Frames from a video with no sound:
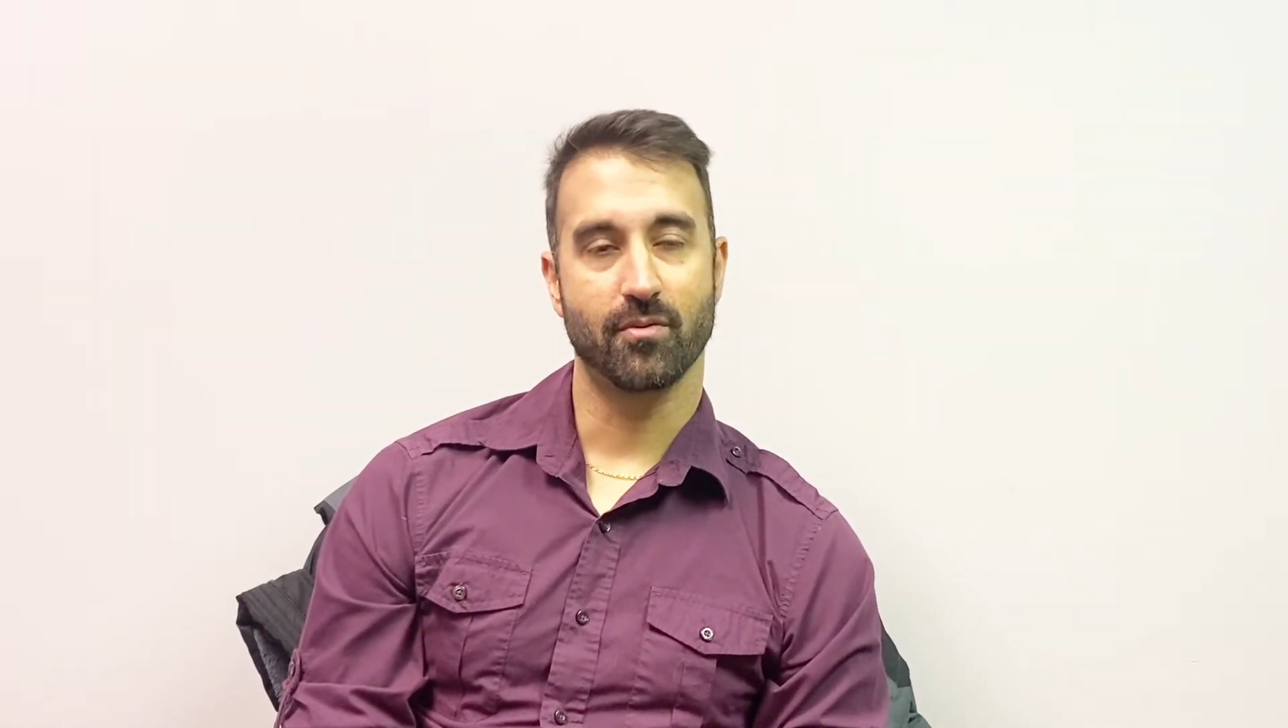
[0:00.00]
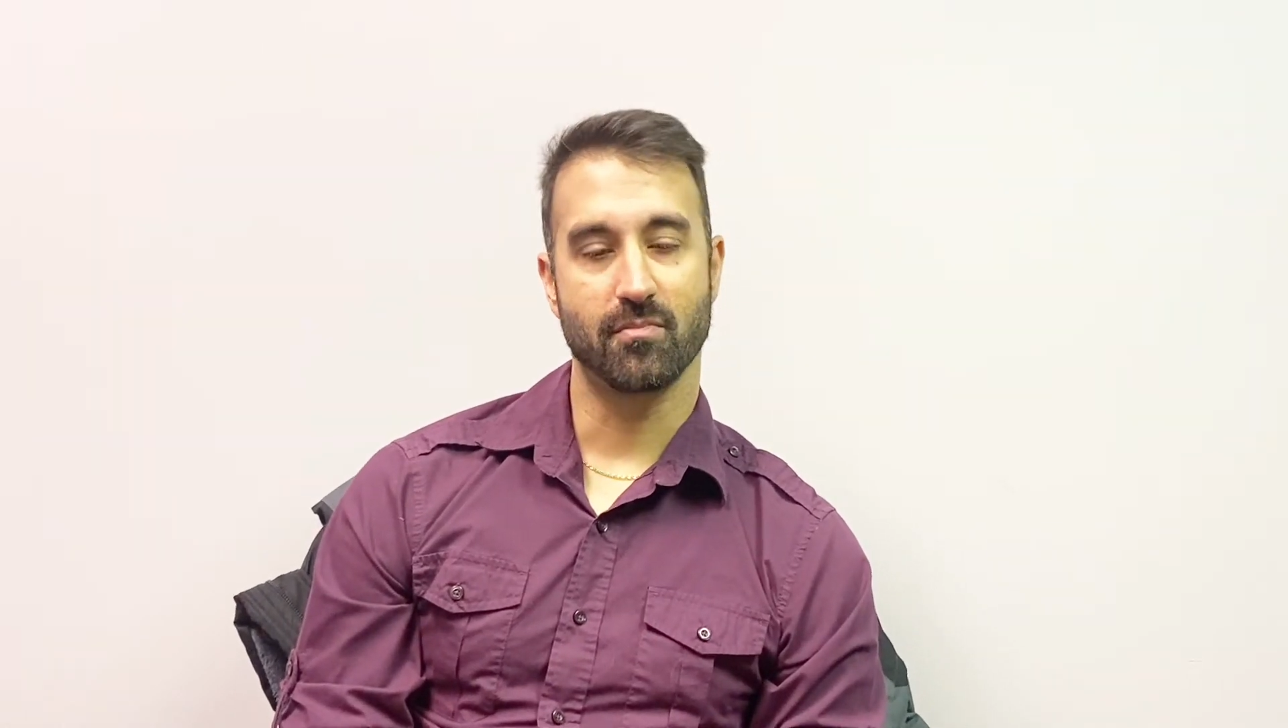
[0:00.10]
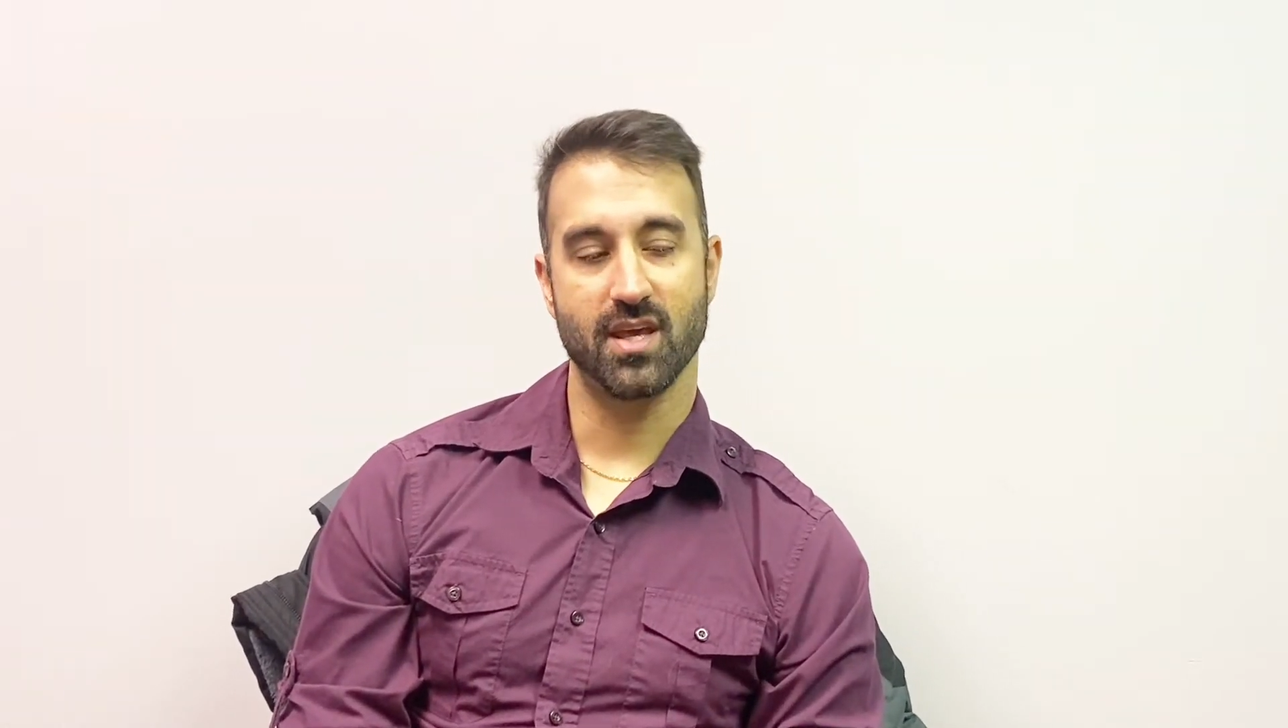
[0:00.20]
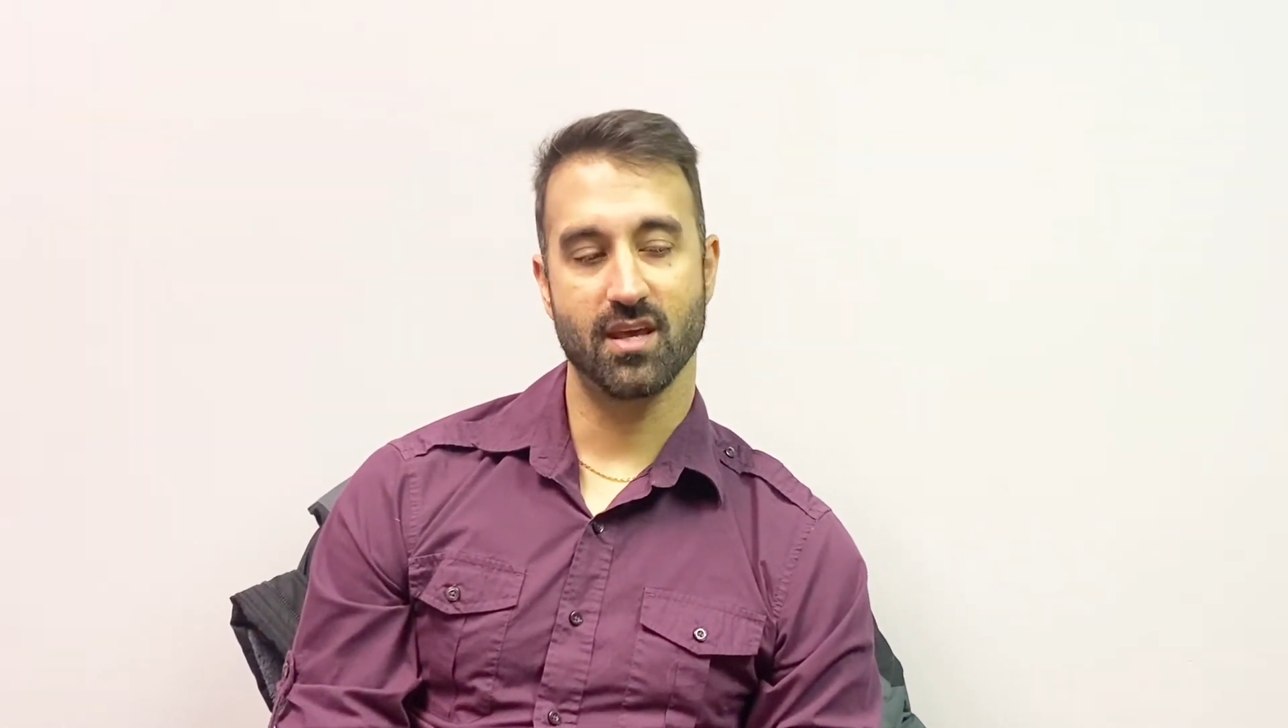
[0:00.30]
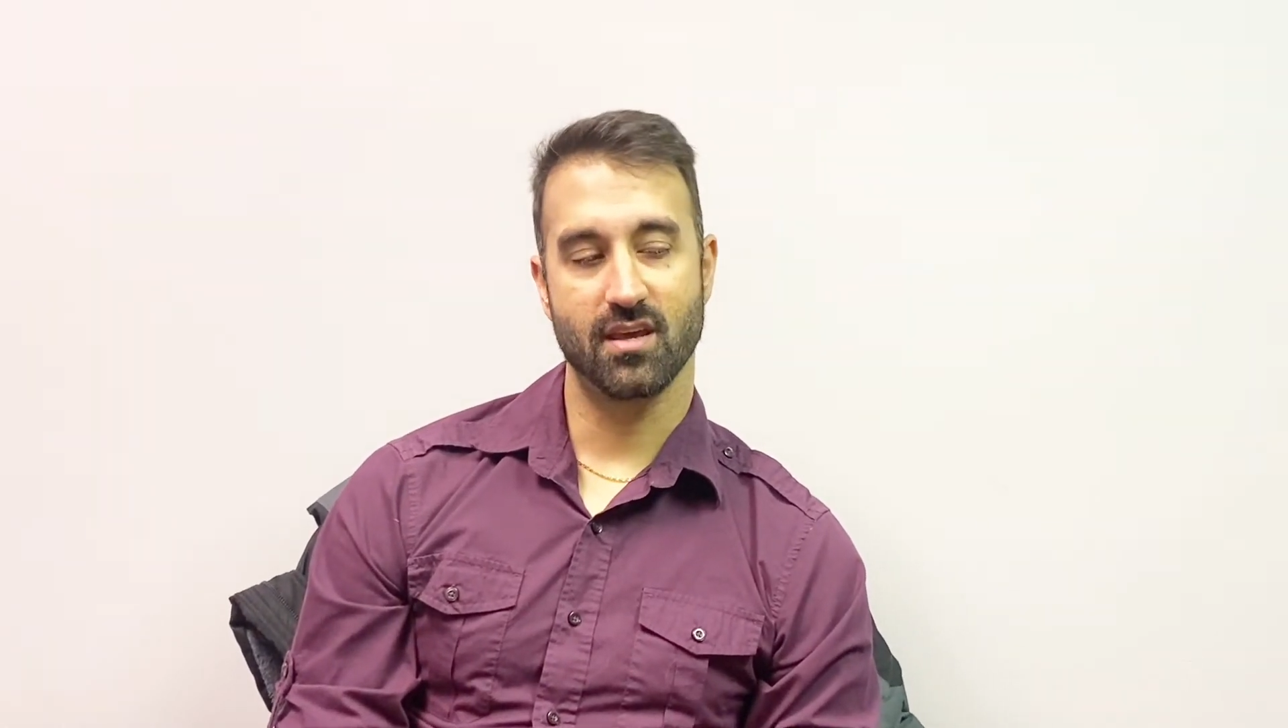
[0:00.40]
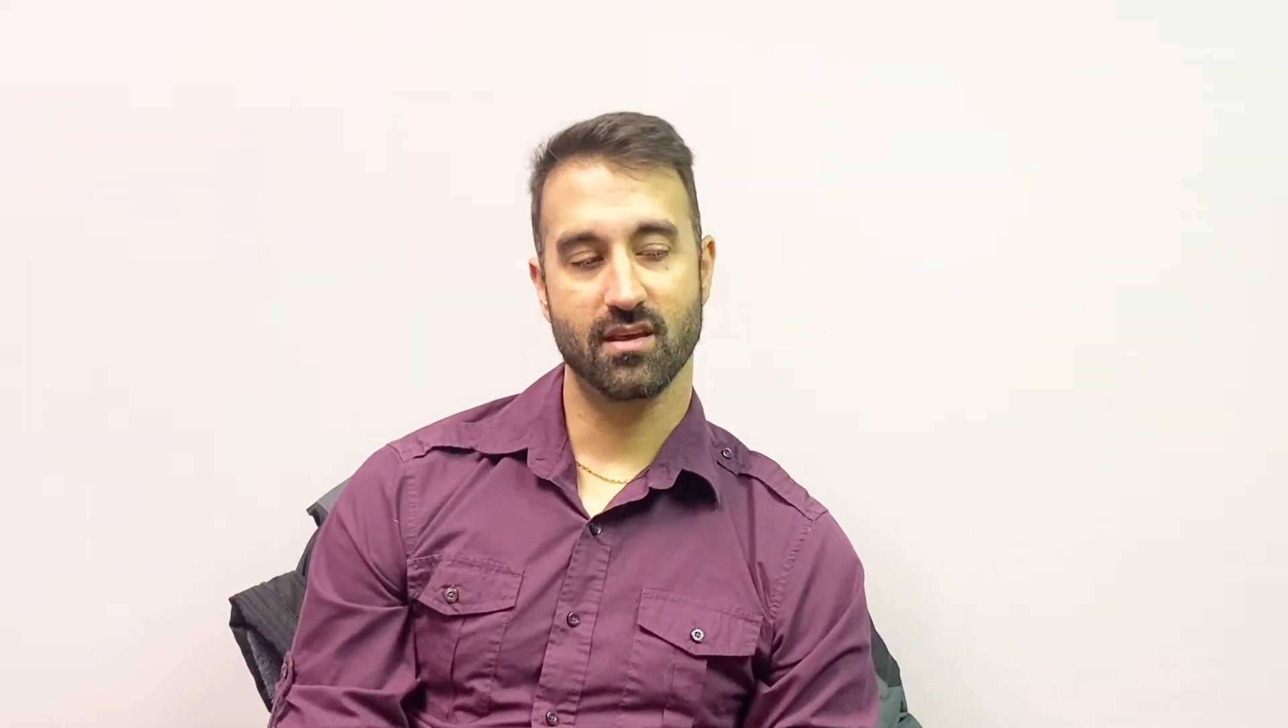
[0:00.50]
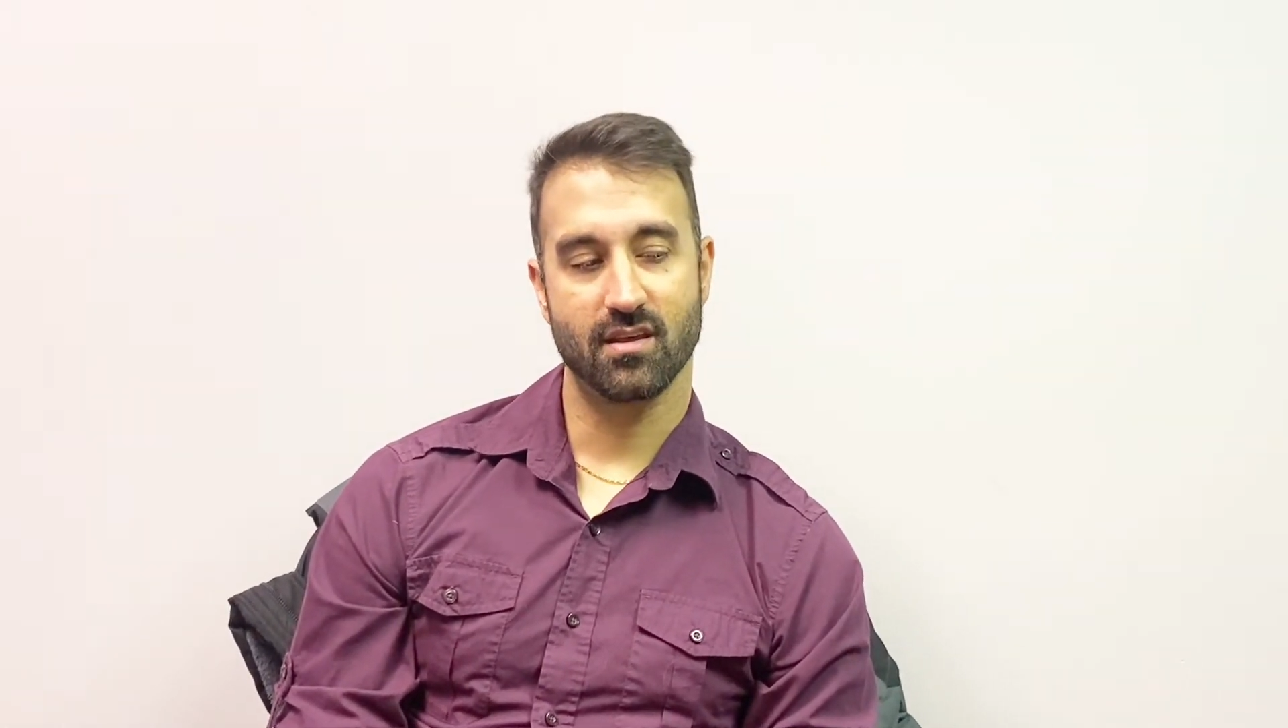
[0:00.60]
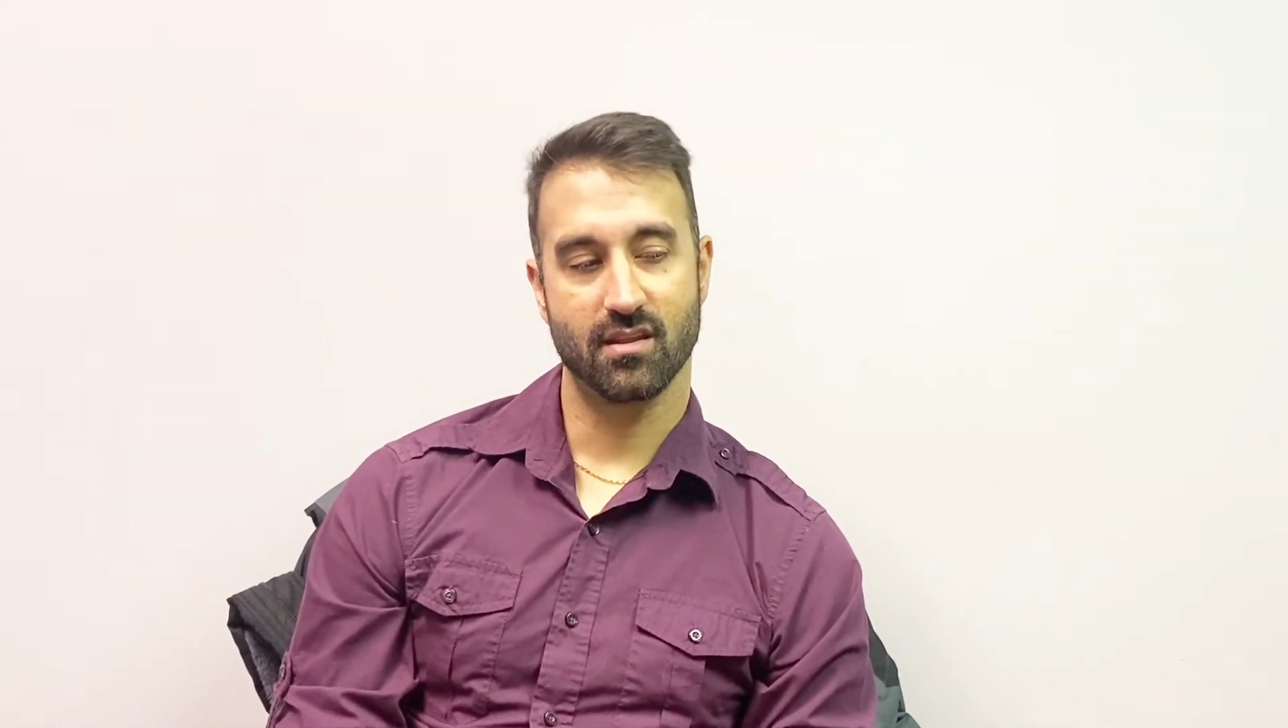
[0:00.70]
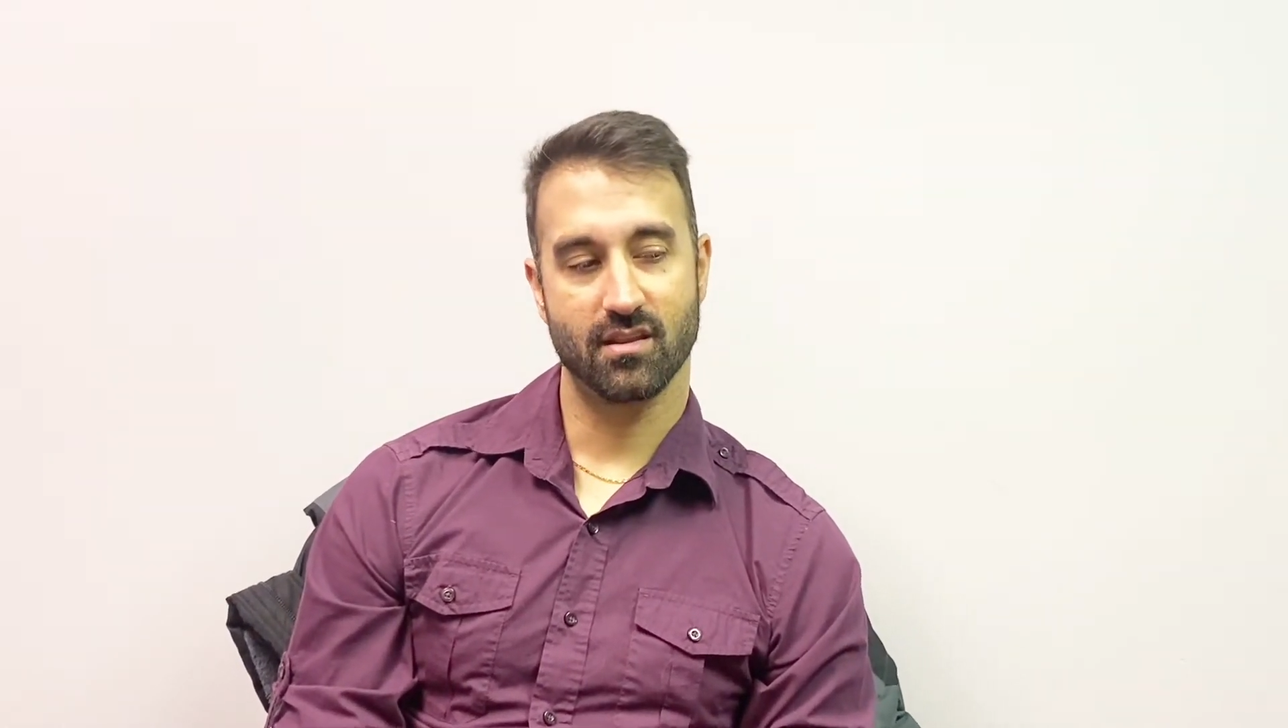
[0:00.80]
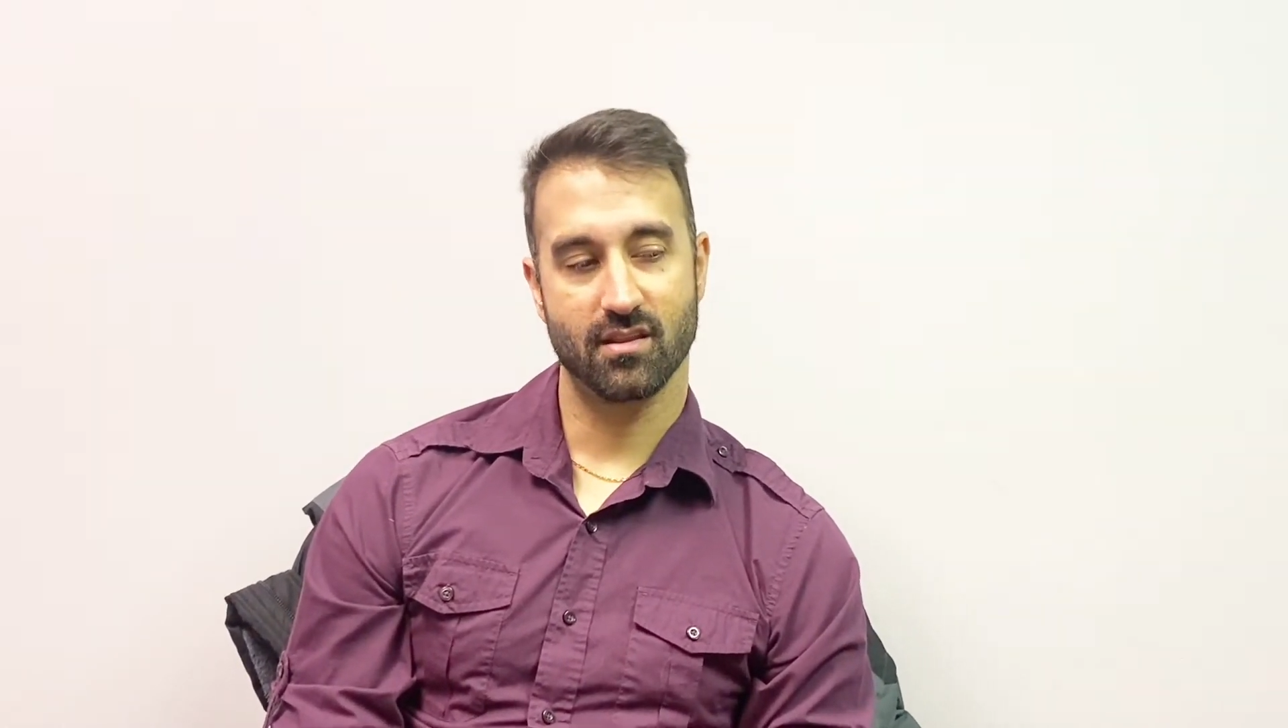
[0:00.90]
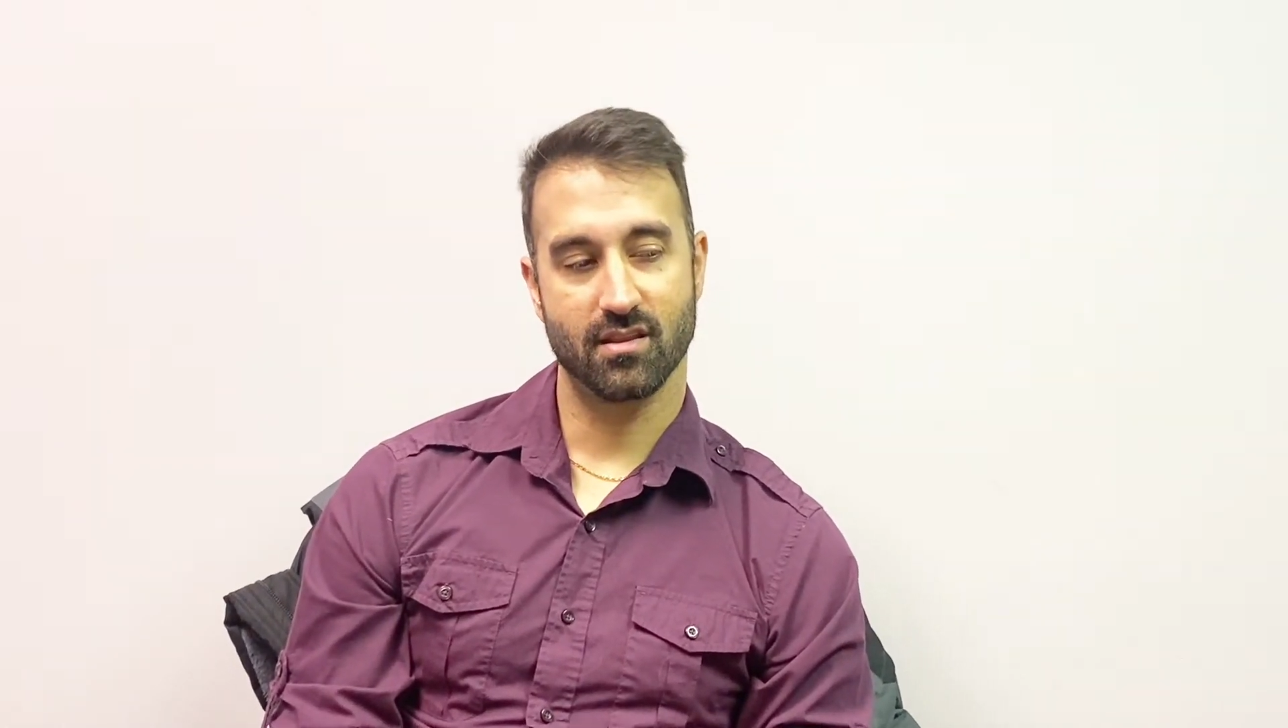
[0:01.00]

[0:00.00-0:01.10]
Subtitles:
me,